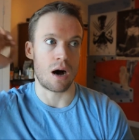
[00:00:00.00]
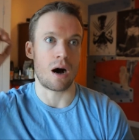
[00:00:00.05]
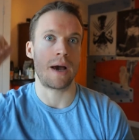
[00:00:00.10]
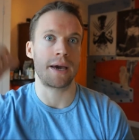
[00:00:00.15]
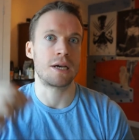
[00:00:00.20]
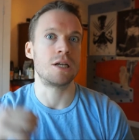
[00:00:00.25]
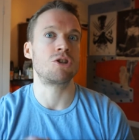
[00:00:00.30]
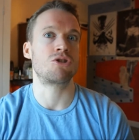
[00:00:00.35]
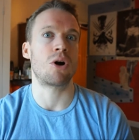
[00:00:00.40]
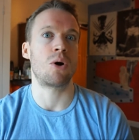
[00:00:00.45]
I
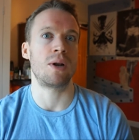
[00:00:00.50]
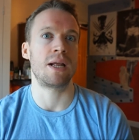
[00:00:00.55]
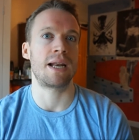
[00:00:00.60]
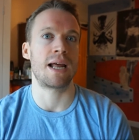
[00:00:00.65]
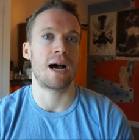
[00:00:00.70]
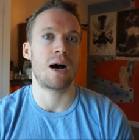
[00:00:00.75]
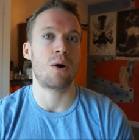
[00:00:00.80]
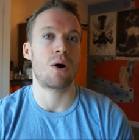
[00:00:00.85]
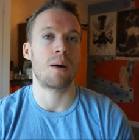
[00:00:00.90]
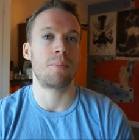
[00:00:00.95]
control it
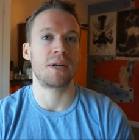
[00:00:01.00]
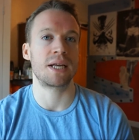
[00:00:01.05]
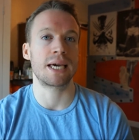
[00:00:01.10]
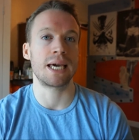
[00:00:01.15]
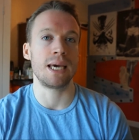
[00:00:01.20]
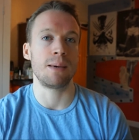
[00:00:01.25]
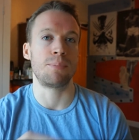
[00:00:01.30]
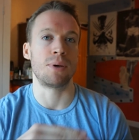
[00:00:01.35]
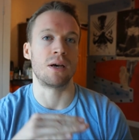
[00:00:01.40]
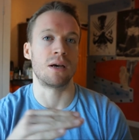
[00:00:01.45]
now, I'm gonna
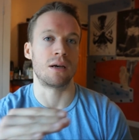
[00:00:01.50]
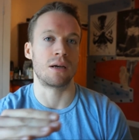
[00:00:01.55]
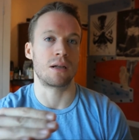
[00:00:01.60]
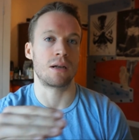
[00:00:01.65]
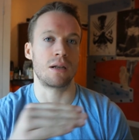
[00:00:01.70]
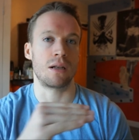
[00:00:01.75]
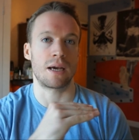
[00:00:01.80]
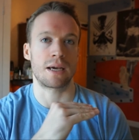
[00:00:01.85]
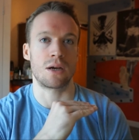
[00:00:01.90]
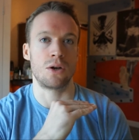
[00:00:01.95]
keep it at
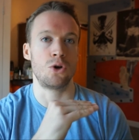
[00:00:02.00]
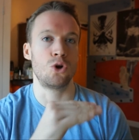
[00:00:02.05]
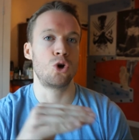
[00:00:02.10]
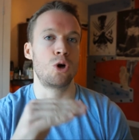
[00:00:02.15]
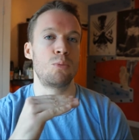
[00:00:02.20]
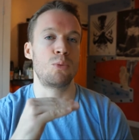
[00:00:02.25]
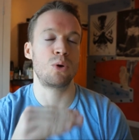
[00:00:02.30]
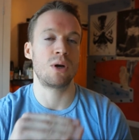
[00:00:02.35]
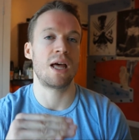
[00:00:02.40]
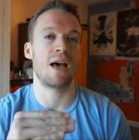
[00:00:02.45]
like a
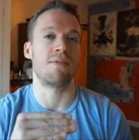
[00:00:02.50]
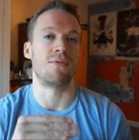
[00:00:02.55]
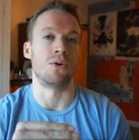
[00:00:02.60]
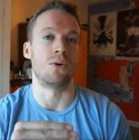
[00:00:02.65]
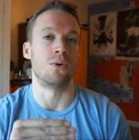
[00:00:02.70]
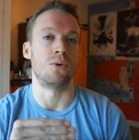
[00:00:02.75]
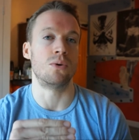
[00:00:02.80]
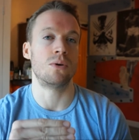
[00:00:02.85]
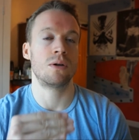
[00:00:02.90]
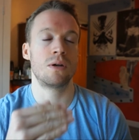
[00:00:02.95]
normal
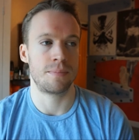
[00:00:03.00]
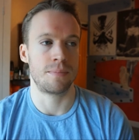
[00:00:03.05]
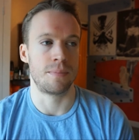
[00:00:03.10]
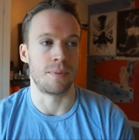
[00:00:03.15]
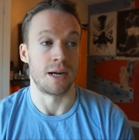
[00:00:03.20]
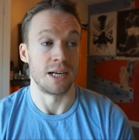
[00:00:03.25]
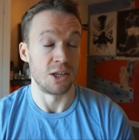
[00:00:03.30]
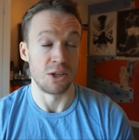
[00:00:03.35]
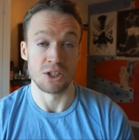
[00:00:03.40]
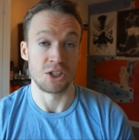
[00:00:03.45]
level,
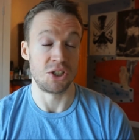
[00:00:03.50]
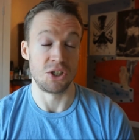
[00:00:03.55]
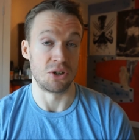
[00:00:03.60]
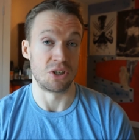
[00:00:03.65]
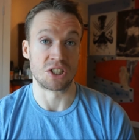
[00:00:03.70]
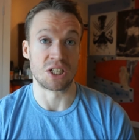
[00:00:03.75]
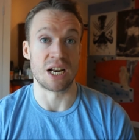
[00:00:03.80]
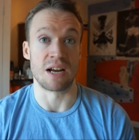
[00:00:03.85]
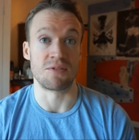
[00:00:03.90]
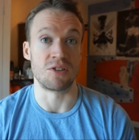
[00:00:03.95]
and you're just, you're
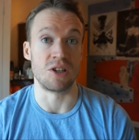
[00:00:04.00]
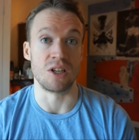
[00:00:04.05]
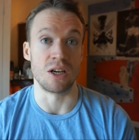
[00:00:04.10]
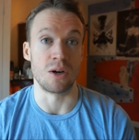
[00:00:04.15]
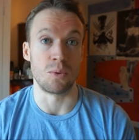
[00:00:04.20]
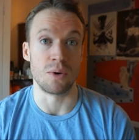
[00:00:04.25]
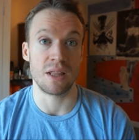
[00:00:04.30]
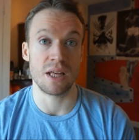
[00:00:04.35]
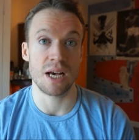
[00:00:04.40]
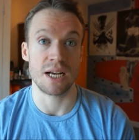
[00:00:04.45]
just gonna have to
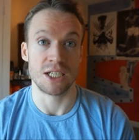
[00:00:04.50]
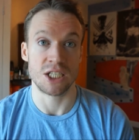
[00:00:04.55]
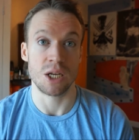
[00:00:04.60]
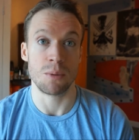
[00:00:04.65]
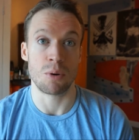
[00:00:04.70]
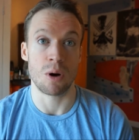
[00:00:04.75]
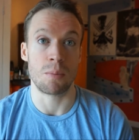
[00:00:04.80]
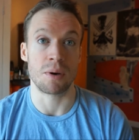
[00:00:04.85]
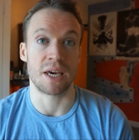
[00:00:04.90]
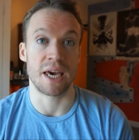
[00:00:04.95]
deal with it. And she
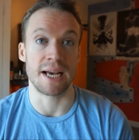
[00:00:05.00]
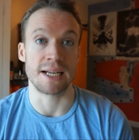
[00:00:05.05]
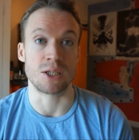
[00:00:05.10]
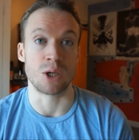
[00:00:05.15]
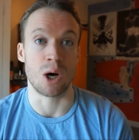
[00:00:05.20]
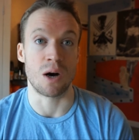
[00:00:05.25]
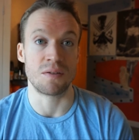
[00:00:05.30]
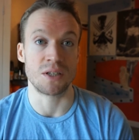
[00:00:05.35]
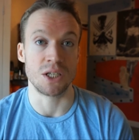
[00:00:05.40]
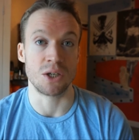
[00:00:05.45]
proper kicked
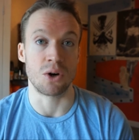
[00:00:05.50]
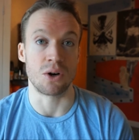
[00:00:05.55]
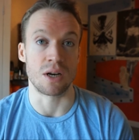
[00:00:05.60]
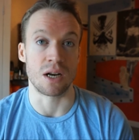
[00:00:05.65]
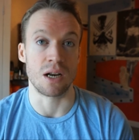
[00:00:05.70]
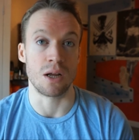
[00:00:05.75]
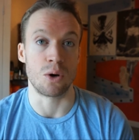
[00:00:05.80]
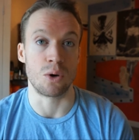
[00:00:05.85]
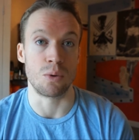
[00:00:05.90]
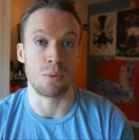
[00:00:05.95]
off. She got in
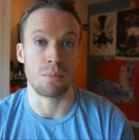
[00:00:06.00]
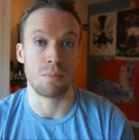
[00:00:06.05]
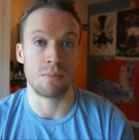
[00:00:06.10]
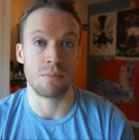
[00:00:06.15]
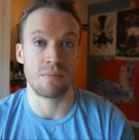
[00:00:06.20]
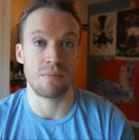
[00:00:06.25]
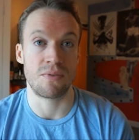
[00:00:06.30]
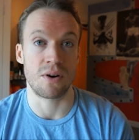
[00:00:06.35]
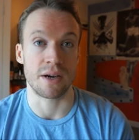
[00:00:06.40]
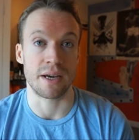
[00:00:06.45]
a little
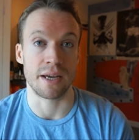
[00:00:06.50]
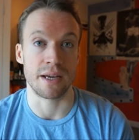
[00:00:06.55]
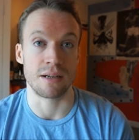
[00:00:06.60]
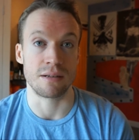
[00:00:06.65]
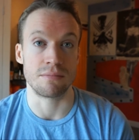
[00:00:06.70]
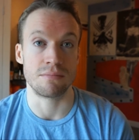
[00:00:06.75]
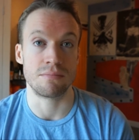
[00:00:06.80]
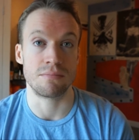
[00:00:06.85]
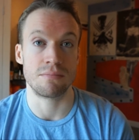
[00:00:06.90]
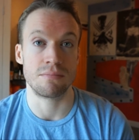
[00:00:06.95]

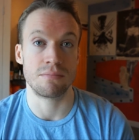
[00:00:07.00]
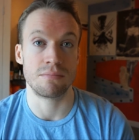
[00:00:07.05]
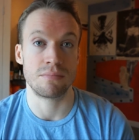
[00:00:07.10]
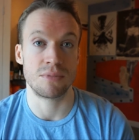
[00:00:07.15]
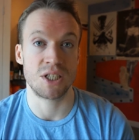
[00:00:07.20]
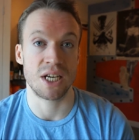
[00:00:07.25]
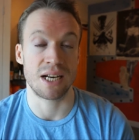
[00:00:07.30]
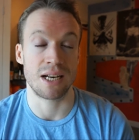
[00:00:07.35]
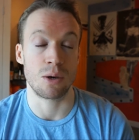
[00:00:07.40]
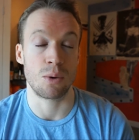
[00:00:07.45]
fucking,
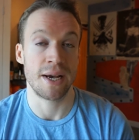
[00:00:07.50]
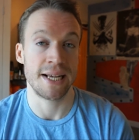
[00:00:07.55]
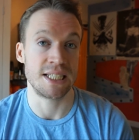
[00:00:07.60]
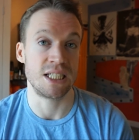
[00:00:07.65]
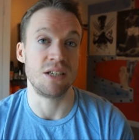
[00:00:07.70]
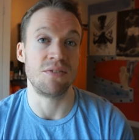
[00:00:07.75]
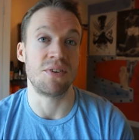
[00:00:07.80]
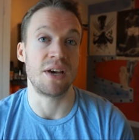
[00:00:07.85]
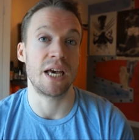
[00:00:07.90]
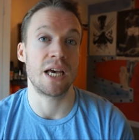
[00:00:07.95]
she had a little
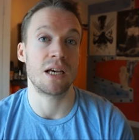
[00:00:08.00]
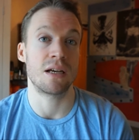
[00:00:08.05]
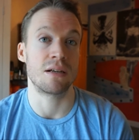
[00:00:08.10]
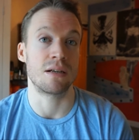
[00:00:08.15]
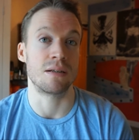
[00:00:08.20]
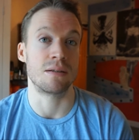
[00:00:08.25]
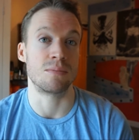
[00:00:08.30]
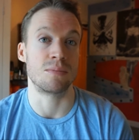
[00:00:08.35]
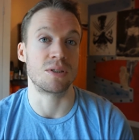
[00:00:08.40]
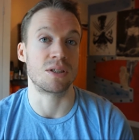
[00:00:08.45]
hissy fit
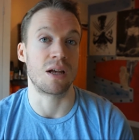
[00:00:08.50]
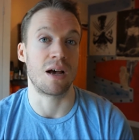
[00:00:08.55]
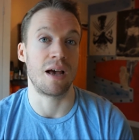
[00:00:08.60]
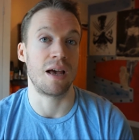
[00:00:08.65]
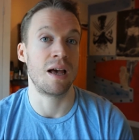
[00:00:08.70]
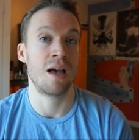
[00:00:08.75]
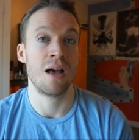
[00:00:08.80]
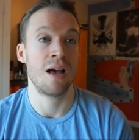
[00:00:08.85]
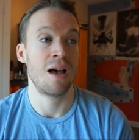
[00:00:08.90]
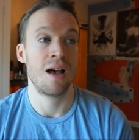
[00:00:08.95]
and was
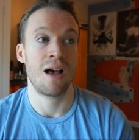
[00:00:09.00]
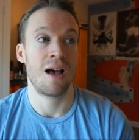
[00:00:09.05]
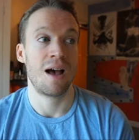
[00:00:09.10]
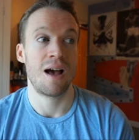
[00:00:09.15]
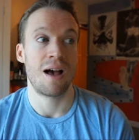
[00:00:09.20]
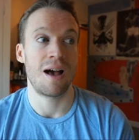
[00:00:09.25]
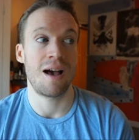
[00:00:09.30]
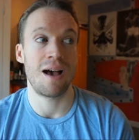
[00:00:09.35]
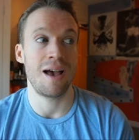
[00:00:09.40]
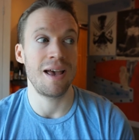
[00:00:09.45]
like,
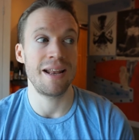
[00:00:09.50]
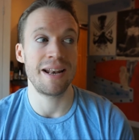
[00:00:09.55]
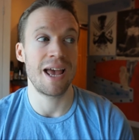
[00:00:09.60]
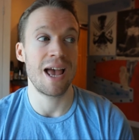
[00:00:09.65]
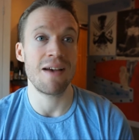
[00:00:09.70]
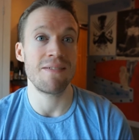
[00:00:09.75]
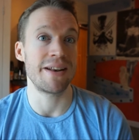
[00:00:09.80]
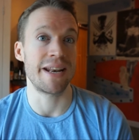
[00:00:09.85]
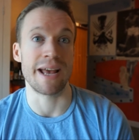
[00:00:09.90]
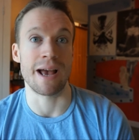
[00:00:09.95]
I ain't
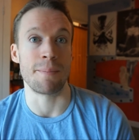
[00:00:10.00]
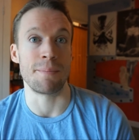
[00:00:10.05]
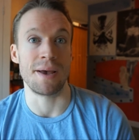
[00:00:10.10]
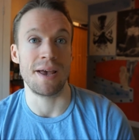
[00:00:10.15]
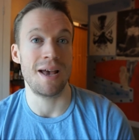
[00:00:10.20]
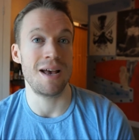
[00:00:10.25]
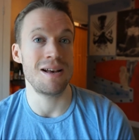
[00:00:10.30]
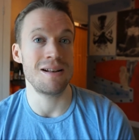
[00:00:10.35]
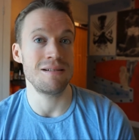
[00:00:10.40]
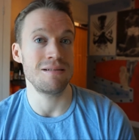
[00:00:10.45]
having that,
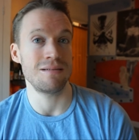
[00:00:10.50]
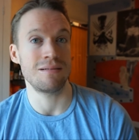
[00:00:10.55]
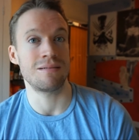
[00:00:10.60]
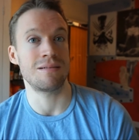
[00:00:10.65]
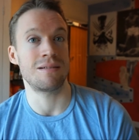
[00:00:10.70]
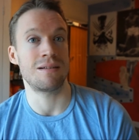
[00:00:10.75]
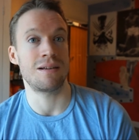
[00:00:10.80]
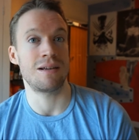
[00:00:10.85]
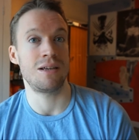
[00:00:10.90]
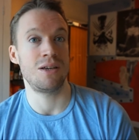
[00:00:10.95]
man.
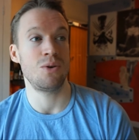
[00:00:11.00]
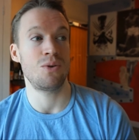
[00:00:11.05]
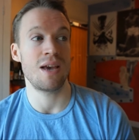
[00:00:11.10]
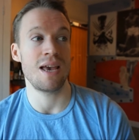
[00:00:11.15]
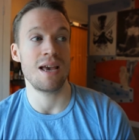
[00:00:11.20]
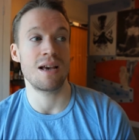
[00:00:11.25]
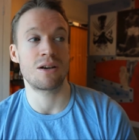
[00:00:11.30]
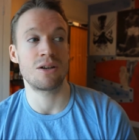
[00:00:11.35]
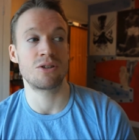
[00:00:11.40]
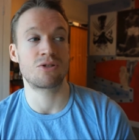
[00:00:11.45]
You
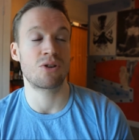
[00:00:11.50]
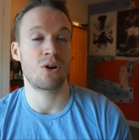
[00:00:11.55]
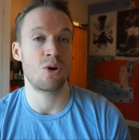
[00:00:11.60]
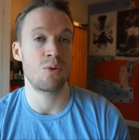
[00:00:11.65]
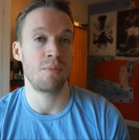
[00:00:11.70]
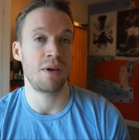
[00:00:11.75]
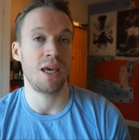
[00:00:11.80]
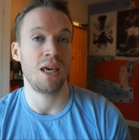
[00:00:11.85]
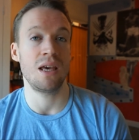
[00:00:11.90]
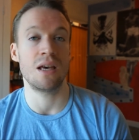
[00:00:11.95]
can't
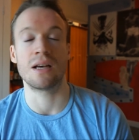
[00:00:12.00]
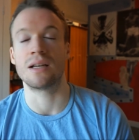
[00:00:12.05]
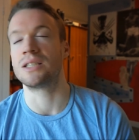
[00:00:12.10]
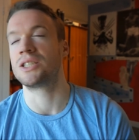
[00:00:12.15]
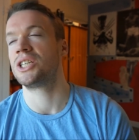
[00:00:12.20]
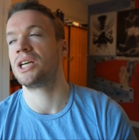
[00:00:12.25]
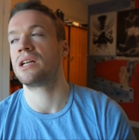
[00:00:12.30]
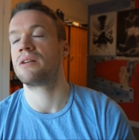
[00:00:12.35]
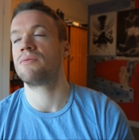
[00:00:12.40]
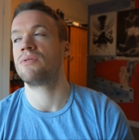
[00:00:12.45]
control me. And
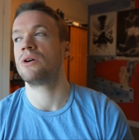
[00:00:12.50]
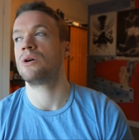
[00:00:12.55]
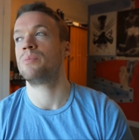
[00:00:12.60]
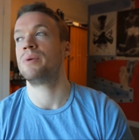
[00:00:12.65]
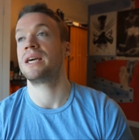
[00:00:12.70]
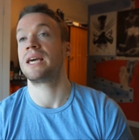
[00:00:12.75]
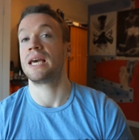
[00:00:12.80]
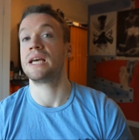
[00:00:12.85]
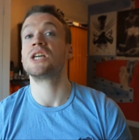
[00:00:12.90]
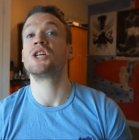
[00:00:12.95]
she had a real
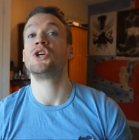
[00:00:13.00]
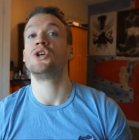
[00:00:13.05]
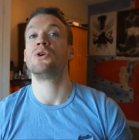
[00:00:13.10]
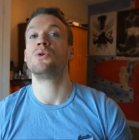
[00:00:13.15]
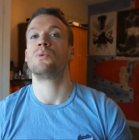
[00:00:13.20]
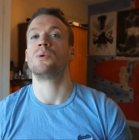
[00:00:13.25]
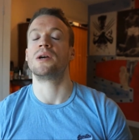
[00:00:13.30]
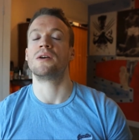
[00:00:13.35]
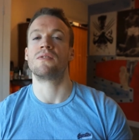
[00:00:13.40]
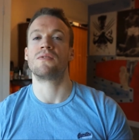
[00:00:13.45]
big
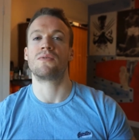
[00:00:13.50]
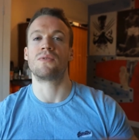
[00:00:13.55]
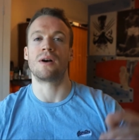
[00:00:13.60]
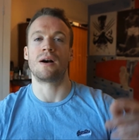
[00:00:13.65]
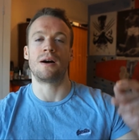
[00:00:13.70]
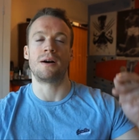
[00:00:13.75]
issue with